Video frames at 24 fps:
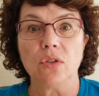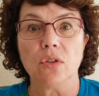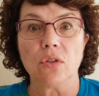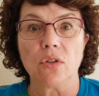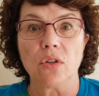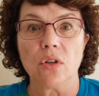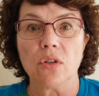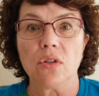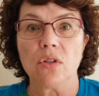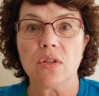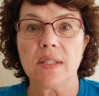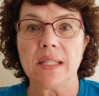
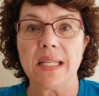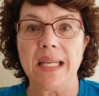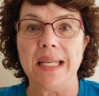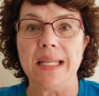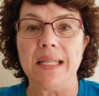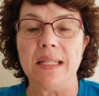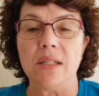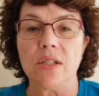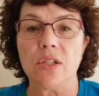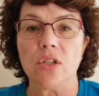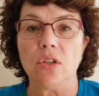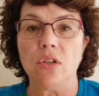girls
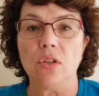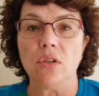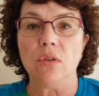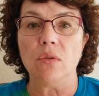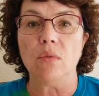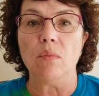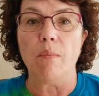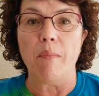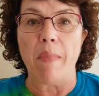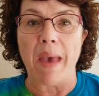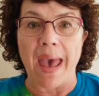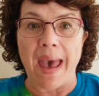into
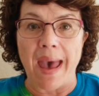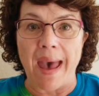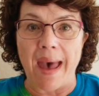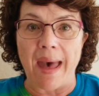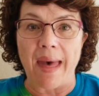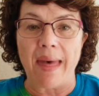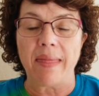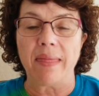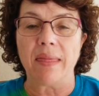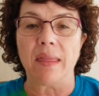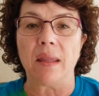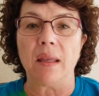
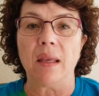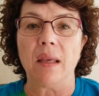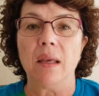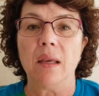math,